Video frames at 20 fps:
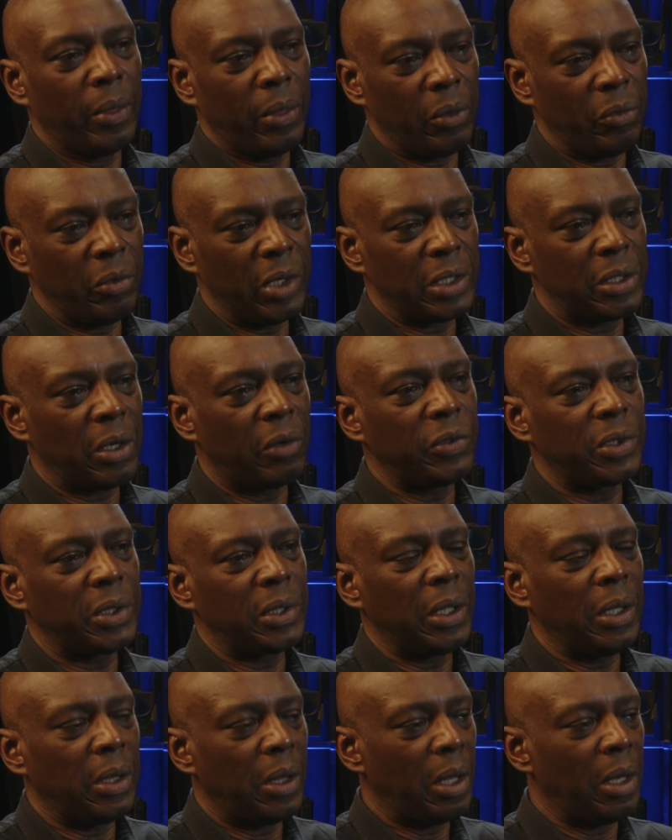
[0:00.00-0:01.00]
There is
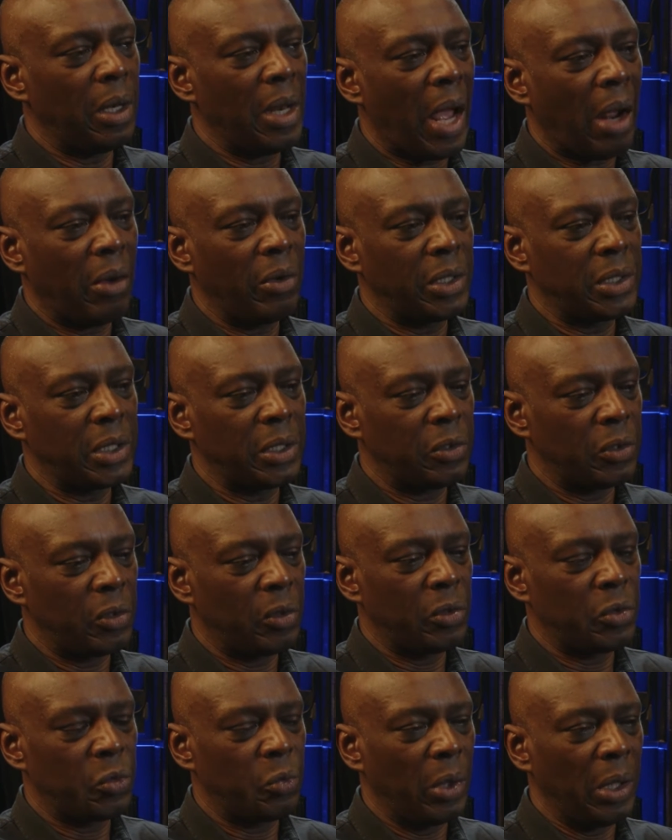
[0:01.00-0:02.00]
obviously the
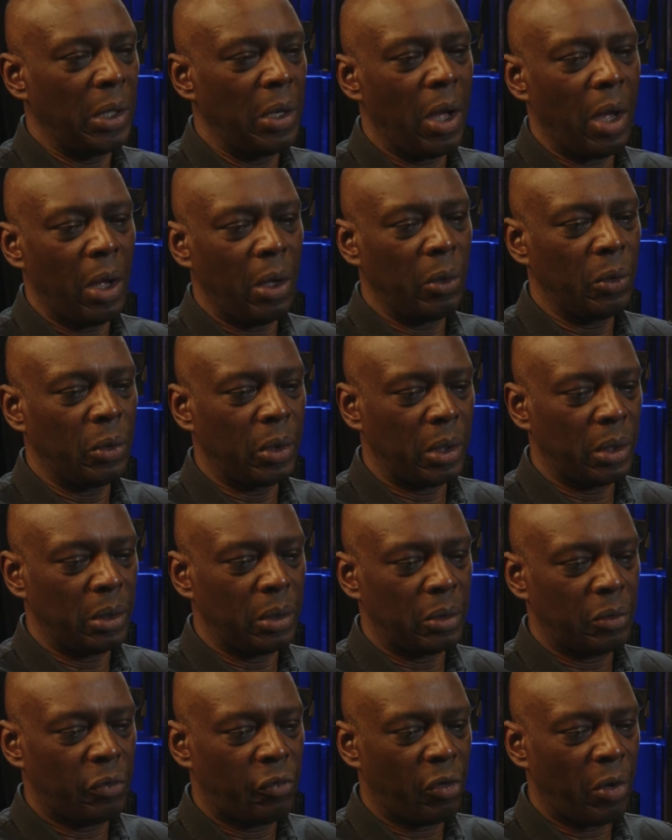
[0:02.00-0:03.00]
narrative, as we know,
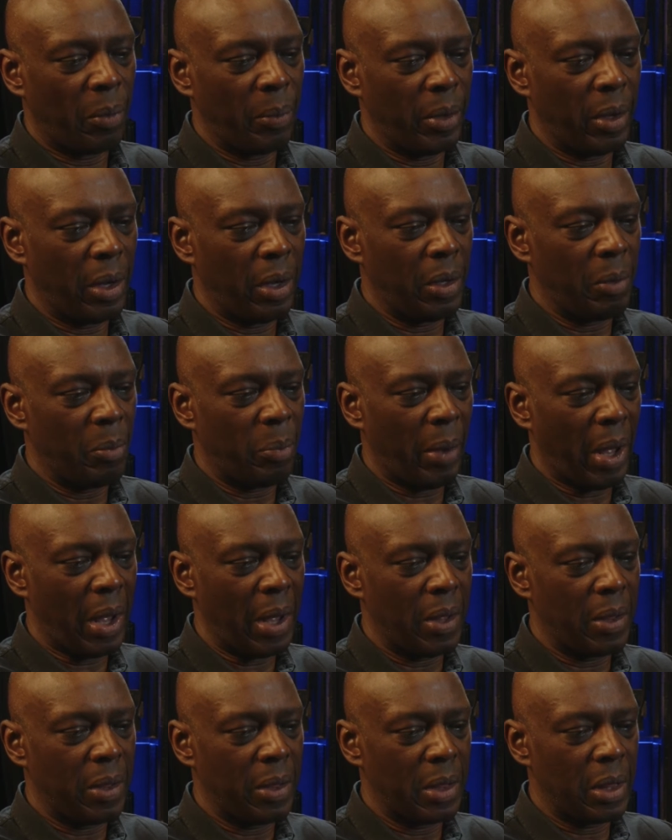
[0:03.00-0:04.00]
and from
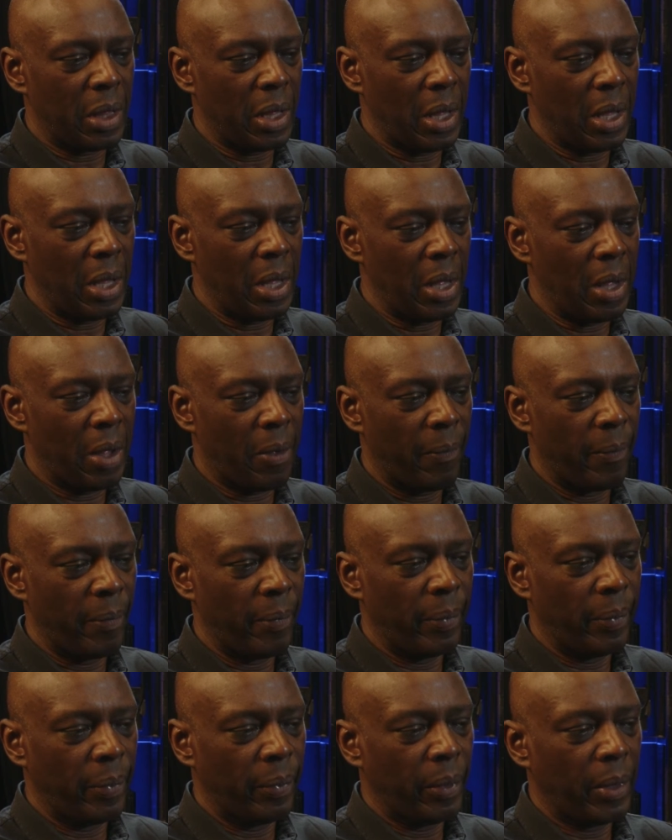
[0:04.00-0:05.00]
about the
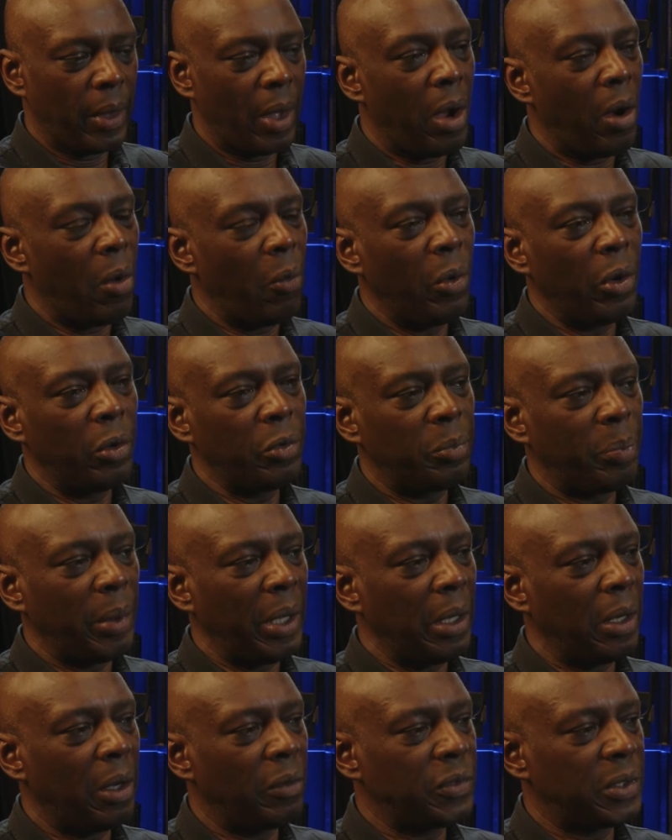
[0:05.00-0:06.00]
art world
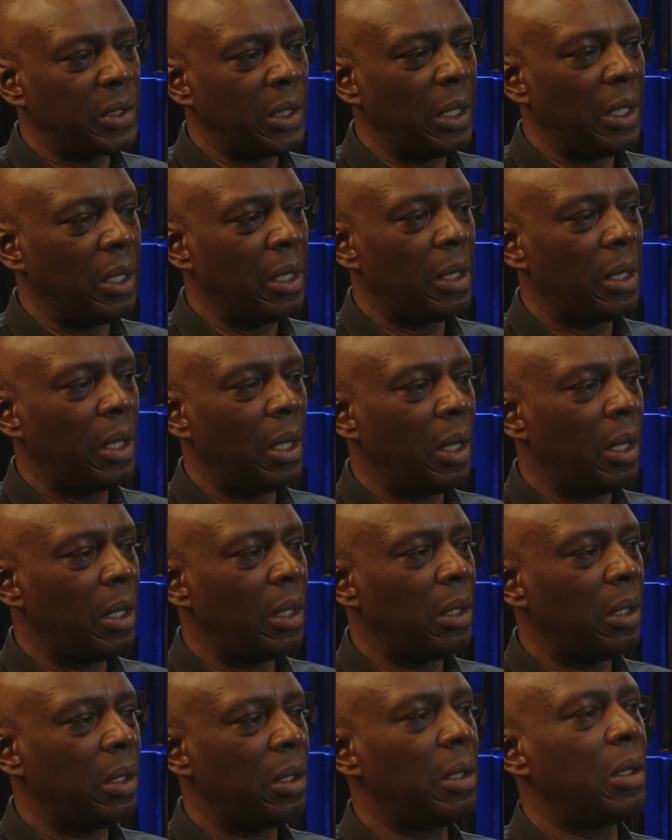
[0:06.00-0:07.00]
being obviously
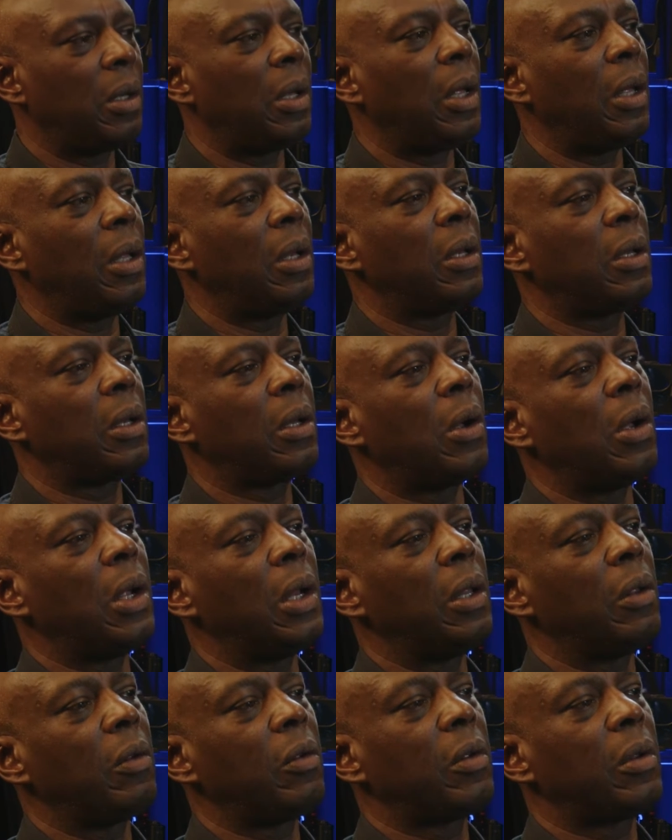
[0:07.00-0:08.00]

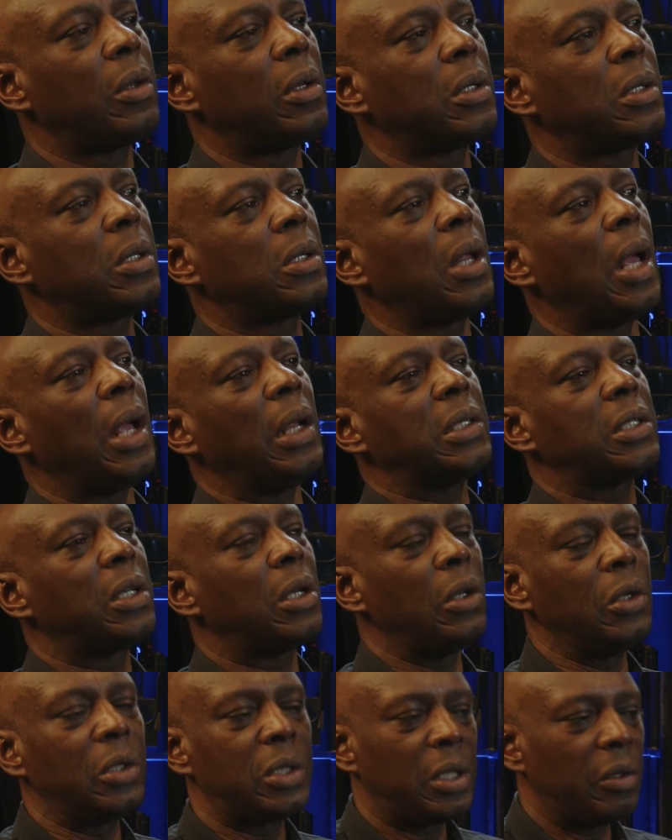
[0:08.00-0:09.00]
kind of
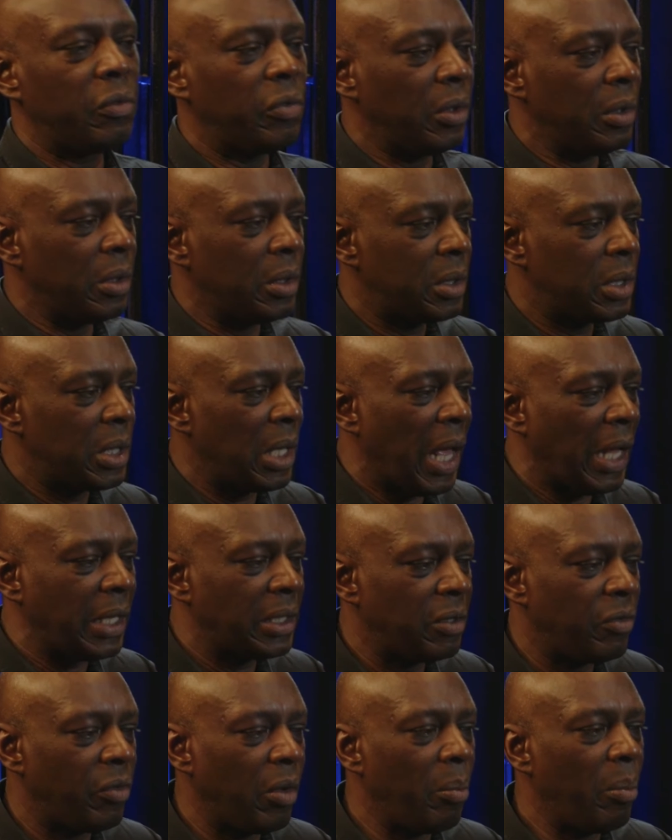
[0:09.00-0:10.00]
exclusive and
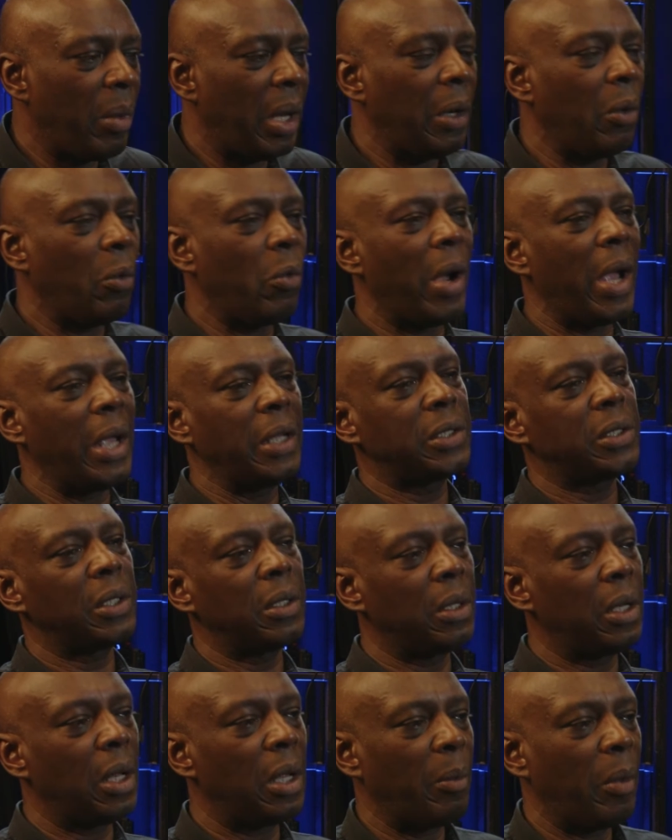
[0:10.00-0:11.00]
selective in many ways,
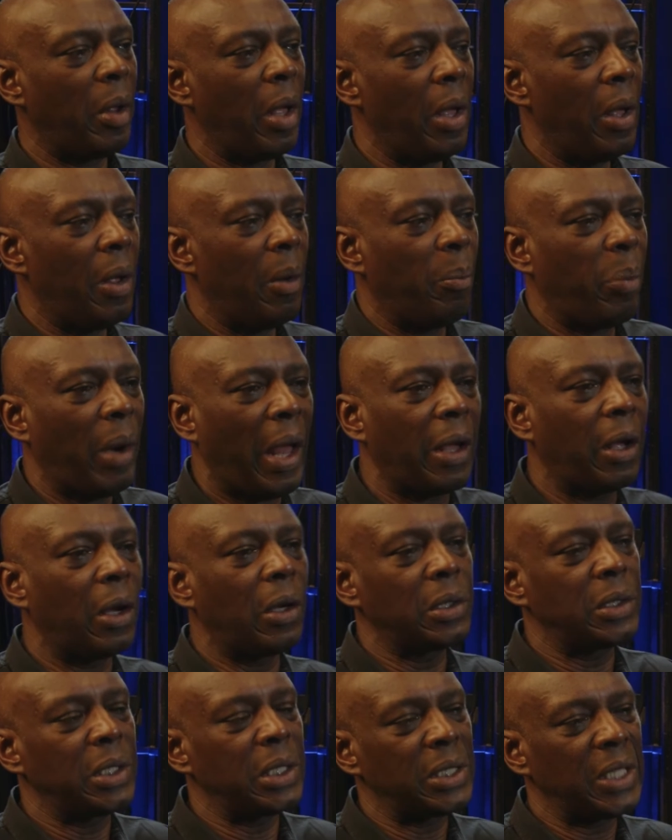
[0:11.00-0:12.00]
and black
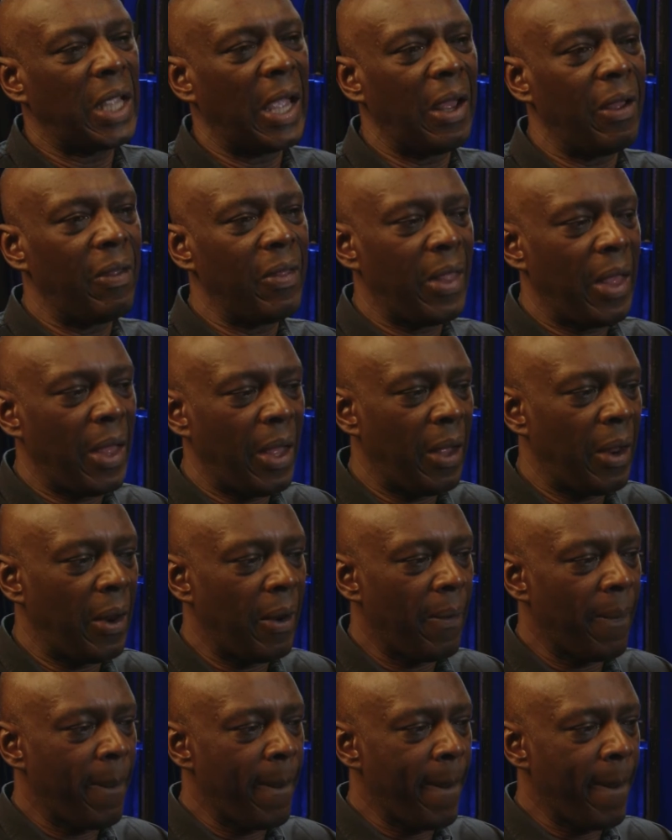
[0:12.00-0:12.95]
artists getting their